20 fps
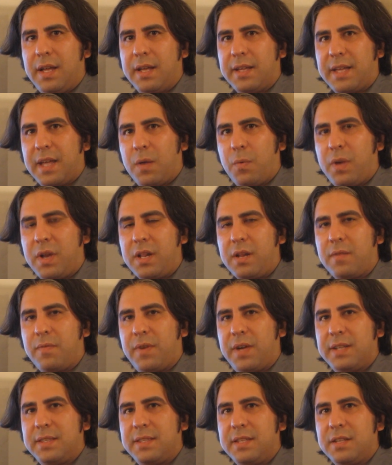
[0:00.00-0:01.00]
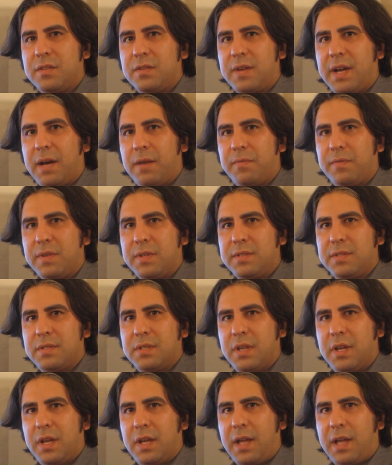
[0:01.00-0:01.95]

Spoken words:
and get ready to fight the other outfits.